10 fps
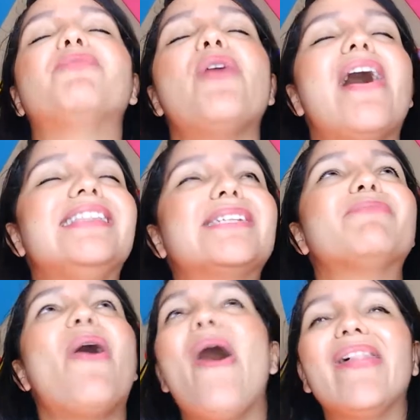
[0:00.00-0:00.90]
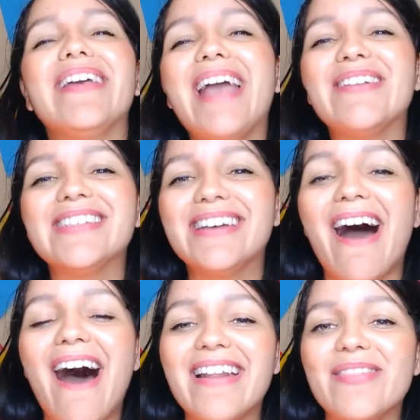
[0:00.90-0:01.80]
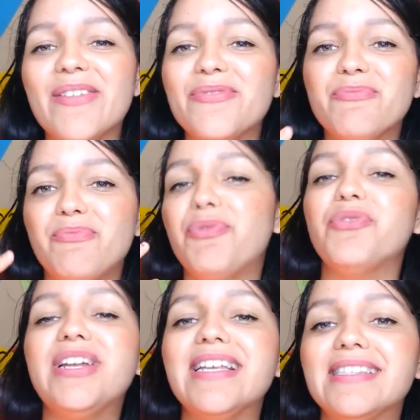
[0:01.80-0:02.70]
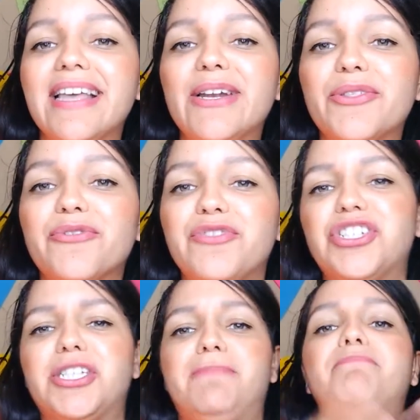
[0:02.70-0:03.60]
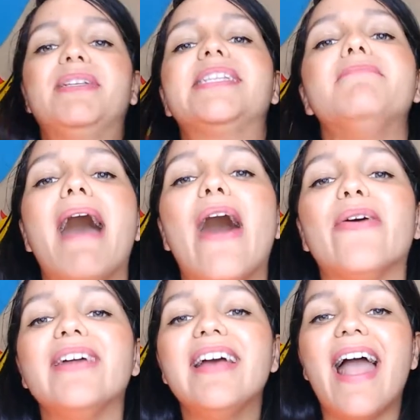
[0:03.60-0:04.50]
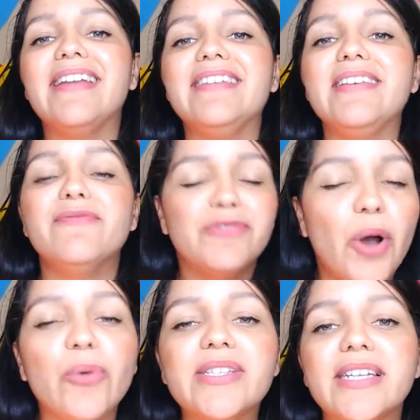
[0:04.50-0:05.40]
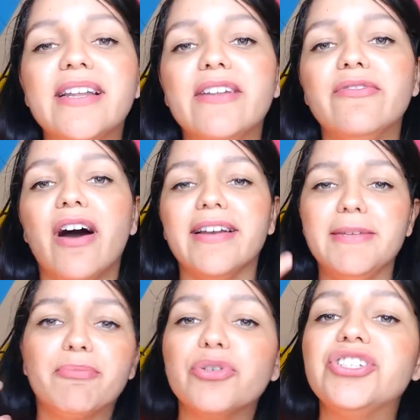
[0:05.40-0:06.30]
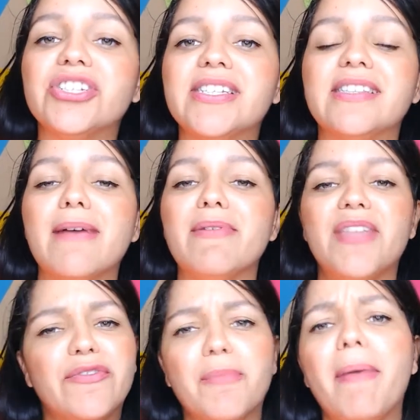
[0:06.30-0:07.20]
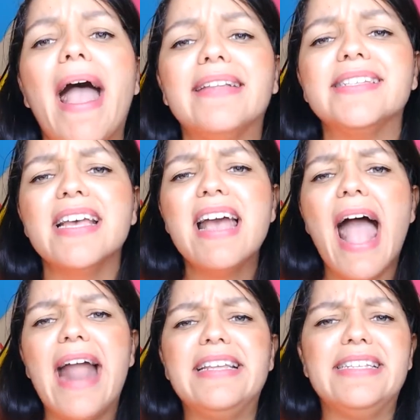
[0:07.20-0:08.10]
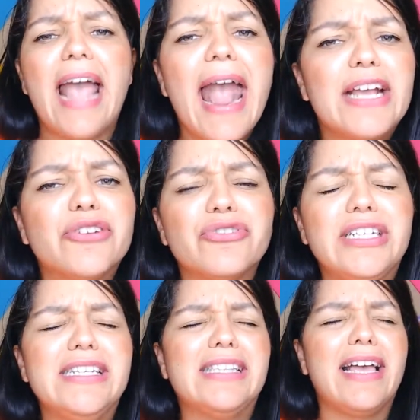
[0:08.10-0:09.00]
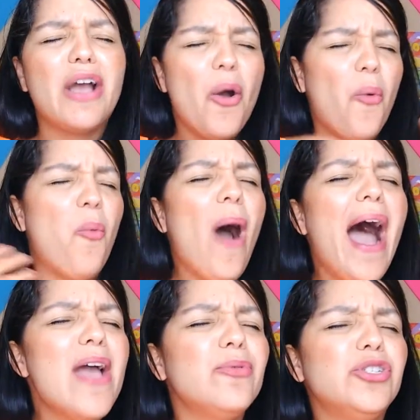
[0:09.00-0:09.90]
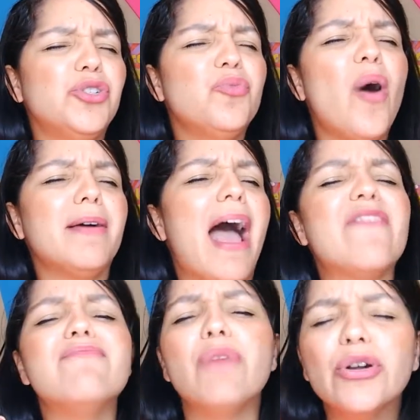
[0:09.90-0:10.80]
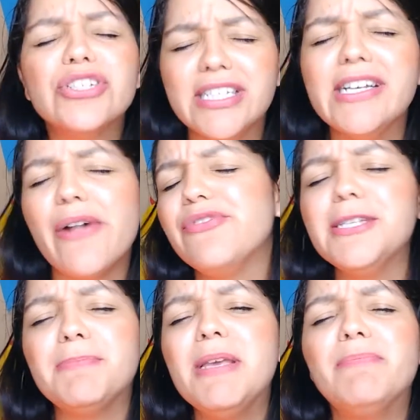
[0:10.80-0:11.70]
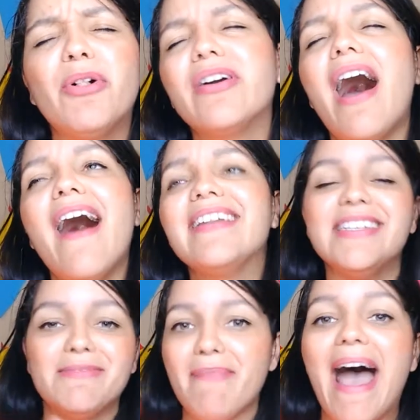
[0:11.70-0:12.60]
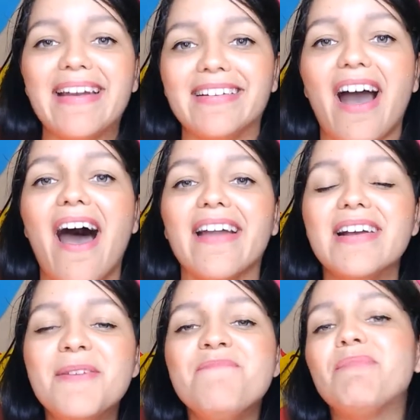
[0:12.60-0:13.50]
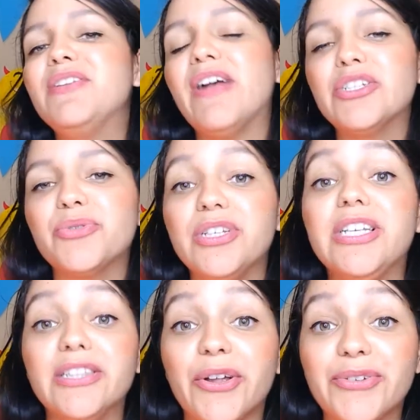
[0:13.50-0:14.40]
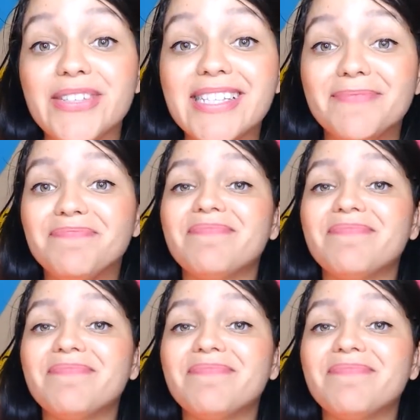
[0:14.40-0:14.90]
ends up calling out to God, and then 3 days later the fish spits him out, and he goes to Nineveh and he preaches to them and they repent, and he's angry. He's like, why would you want to have mercy on these people, God? He's mad at God, but eventually he learns